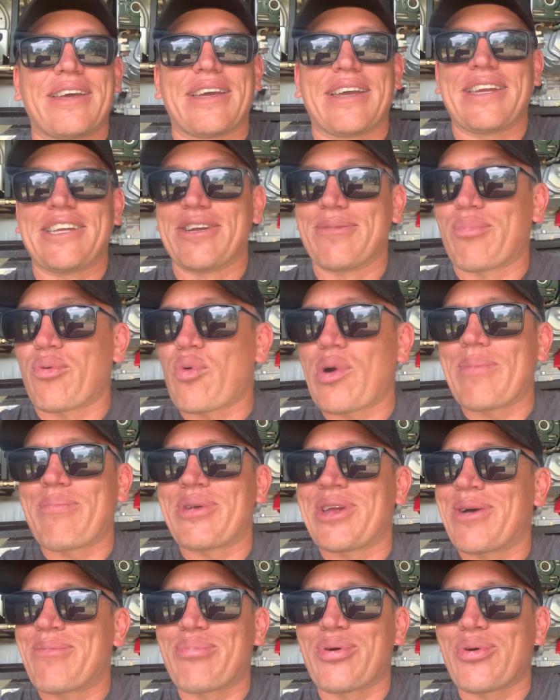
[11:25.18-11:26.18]
And your boy
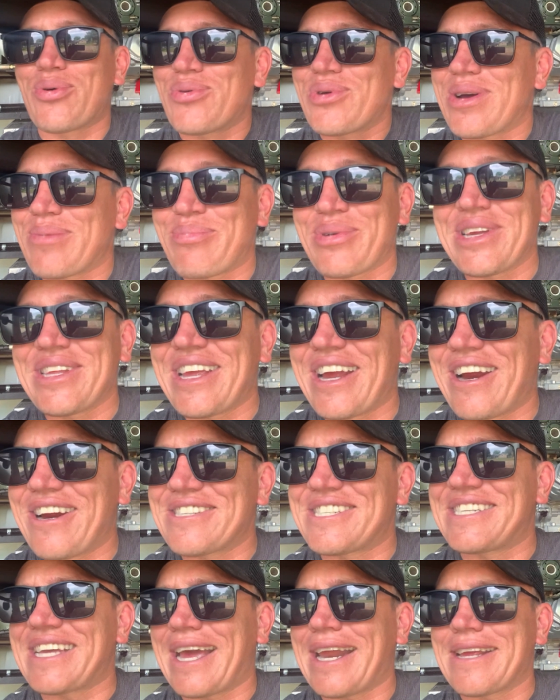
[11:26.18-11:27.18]
done pulled up in there,
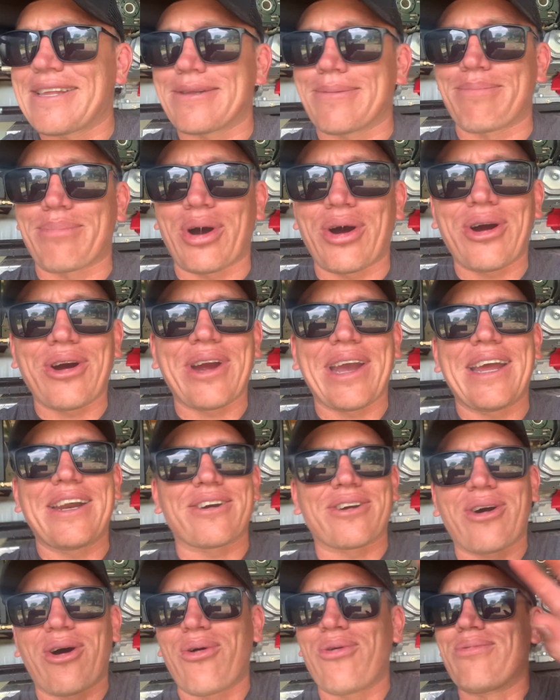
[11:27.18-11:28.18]
sat at the bar, had a
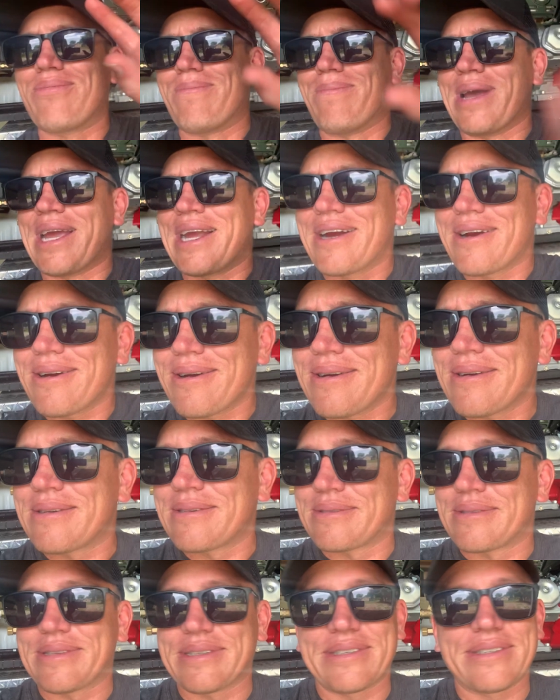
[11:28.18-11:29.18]
cold beer,
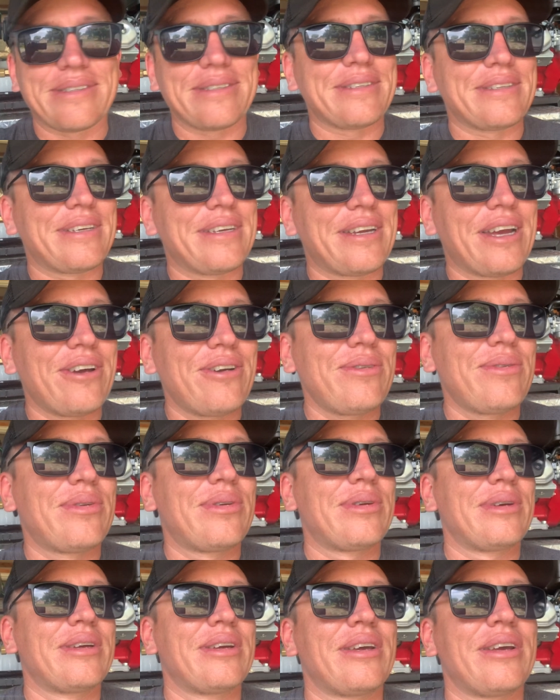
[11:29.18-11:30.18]
you know,
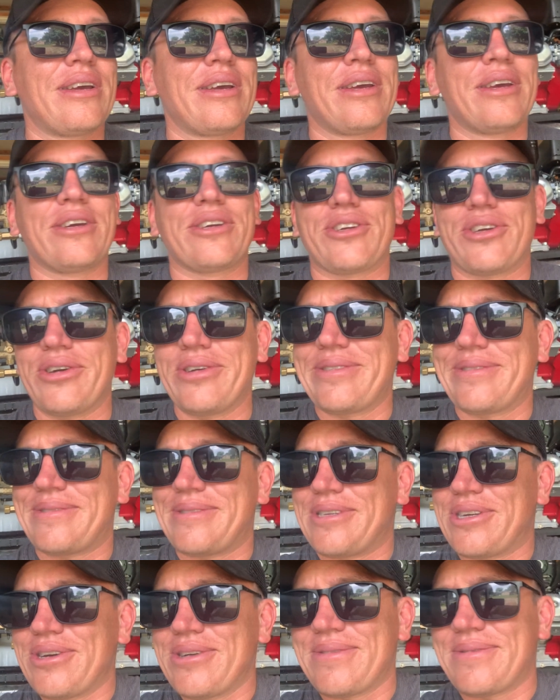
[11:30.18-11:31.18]
good
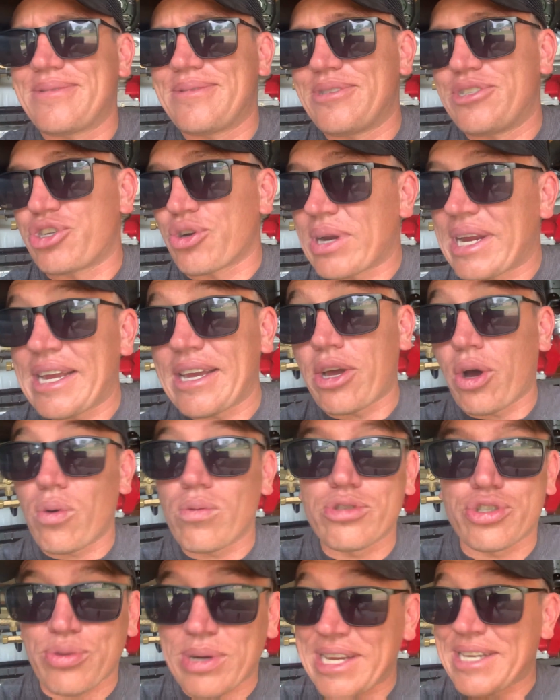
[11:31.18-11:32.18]
good drink,
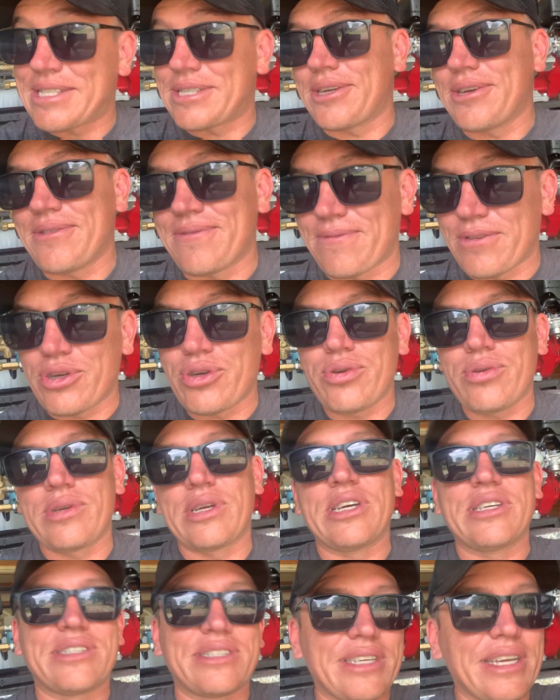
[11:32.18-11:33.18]
cold drinks, good food,
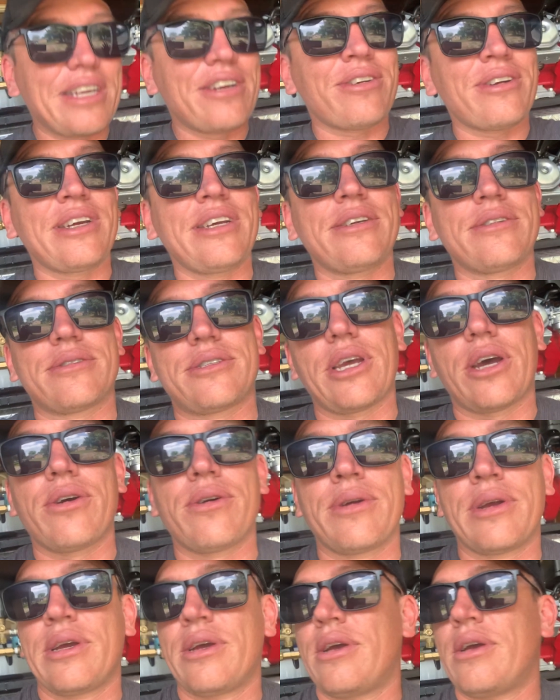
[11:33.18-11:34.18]
good scenery. So
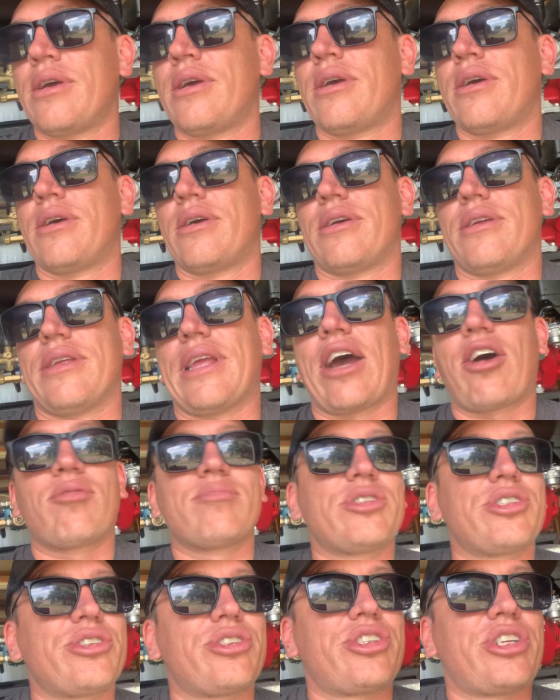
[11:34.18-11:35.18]
now I'm
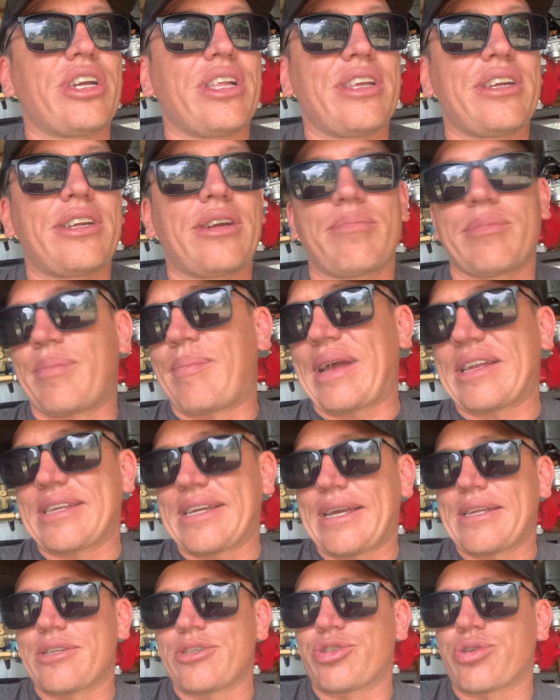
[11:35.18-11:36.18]
just chilling. I'm about to
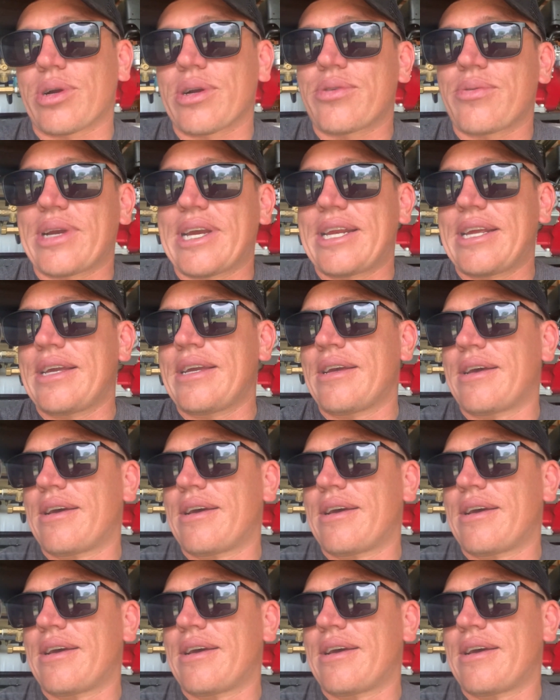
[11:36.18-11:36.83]
get the truck ready.